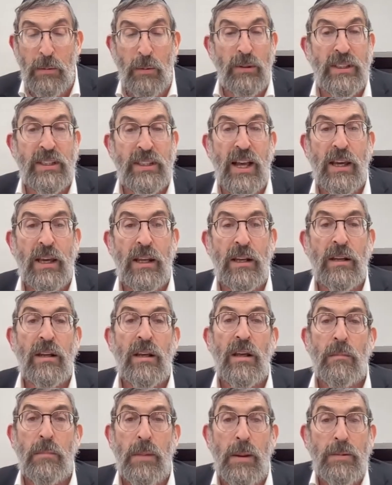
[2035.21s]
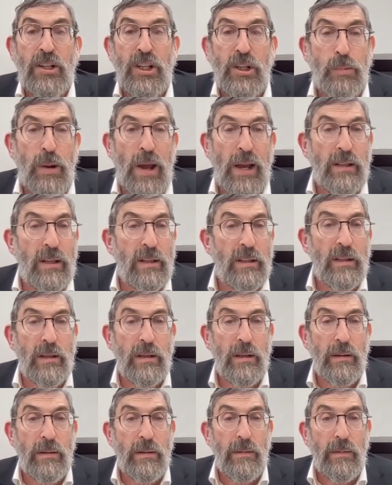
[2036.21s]
But 1 second, maybe she's pregnant.
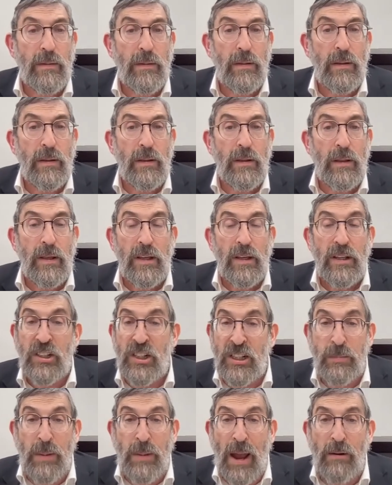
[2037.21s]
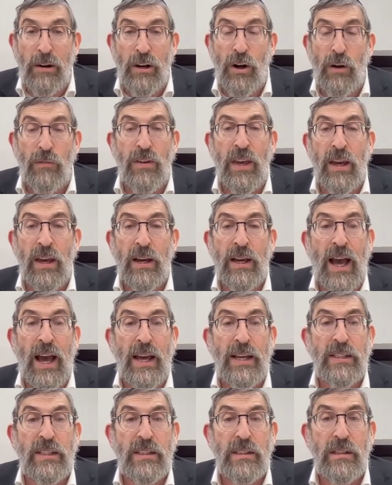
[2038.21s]
She's married over here,
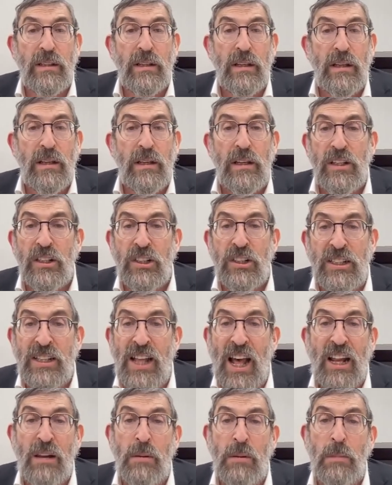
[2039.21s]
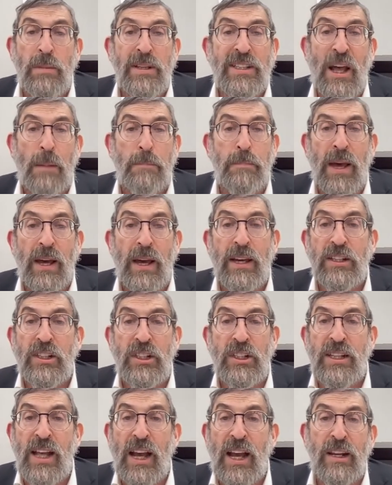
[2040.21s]
guys. She's not going to be misapecha.
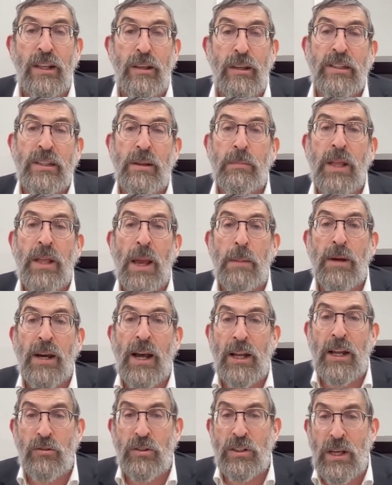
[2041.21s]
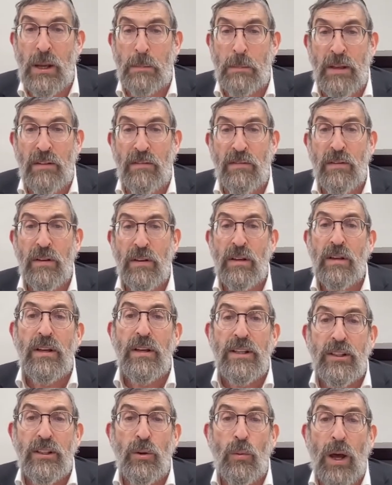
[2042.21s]
She's not going to use some type of contraceptive.
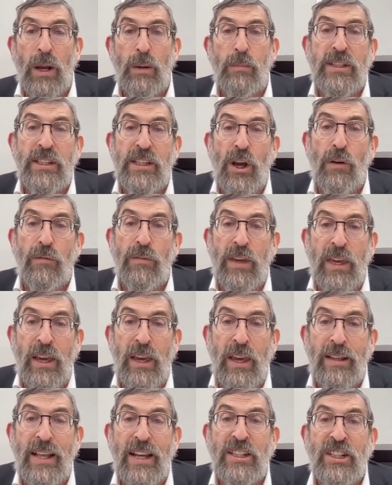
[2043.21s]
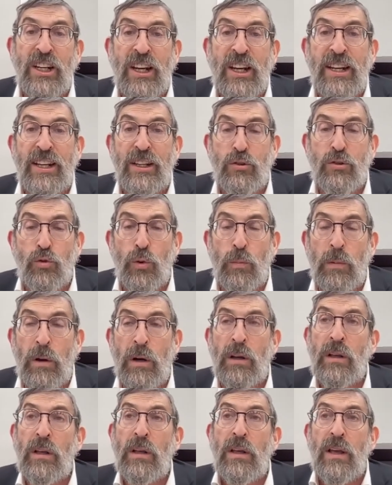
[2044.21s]
So why do we say over here that she can eat
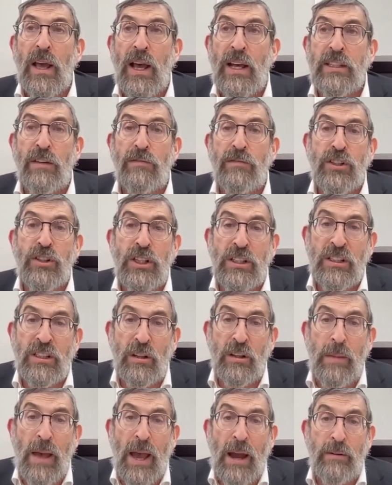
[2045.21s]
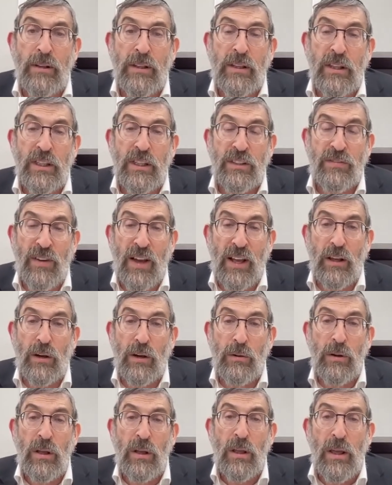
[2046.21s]
truma as if she's still married to this
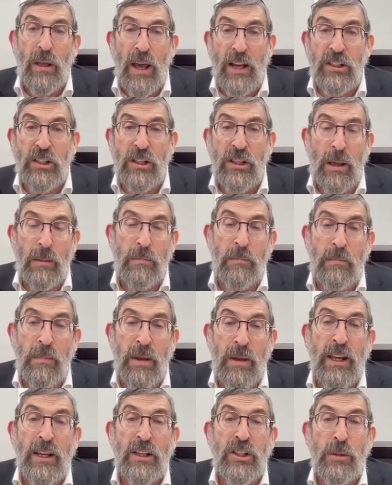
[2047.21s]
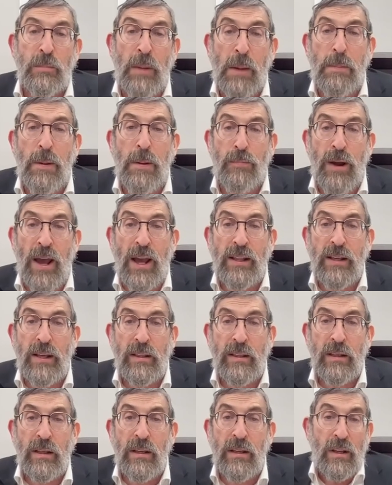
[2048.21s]
fellow and meaning she might be
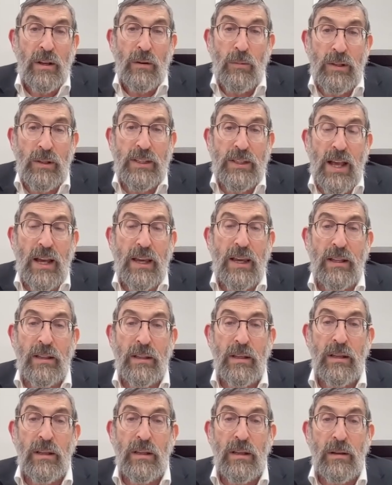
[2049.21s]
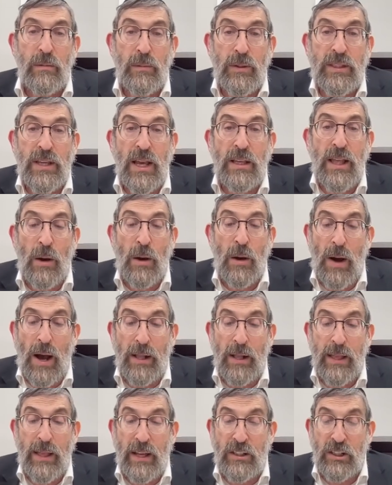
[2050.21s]
pregnant? 1 second. We said
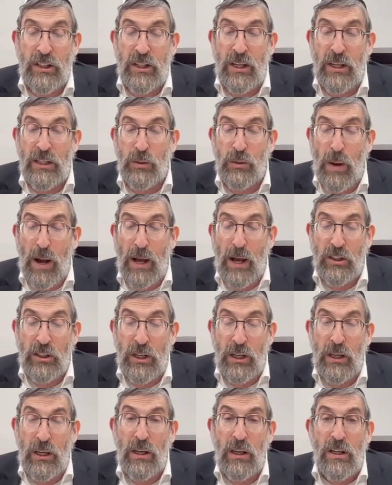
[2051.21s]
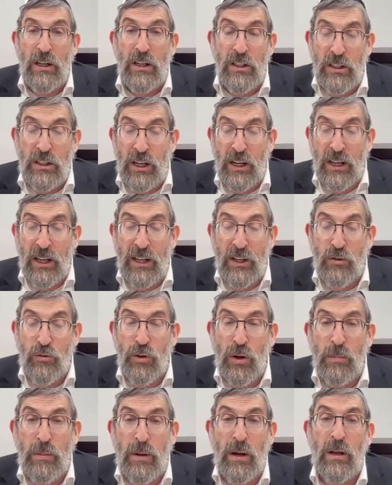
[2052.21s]
that she can eat
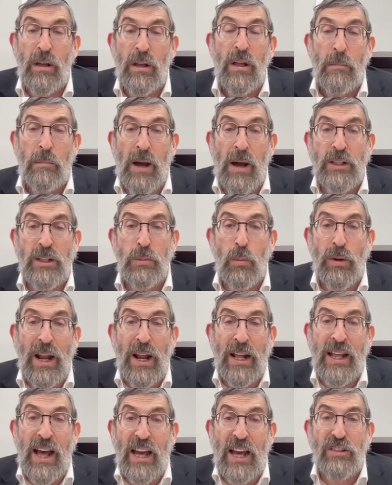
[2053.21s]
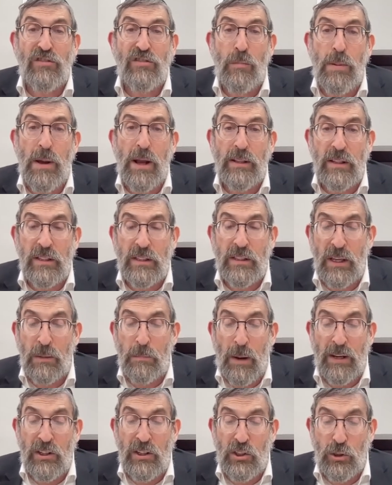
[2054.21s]
truma. Mashma we're not chayish for pregnancy
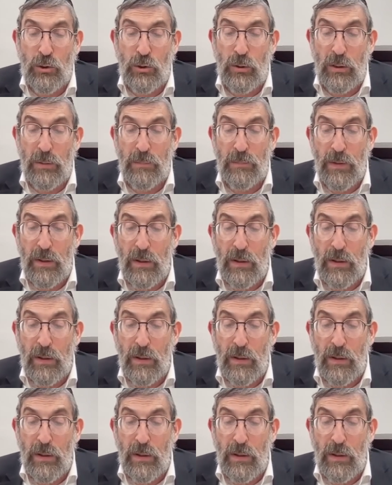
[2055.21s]
by nesuin.